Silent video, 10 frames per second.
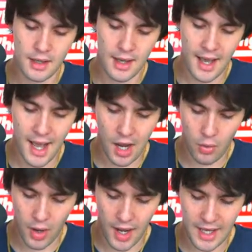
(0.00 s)

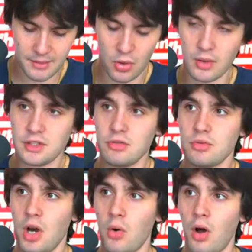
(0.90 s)
how I'm going to
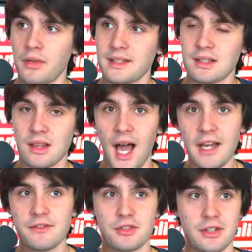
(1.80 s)
go on this
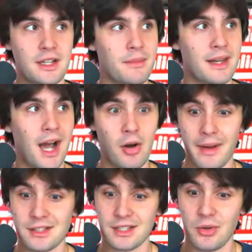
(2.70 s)
live stream and how I'm
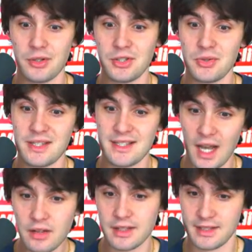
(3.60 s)
actually going to
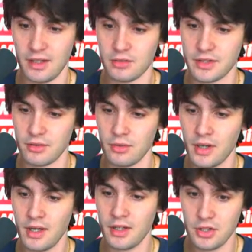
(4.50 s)
sell this deal to
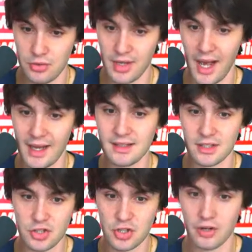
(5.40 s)
you guys
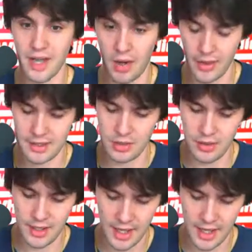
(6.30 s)
and show you how I do it.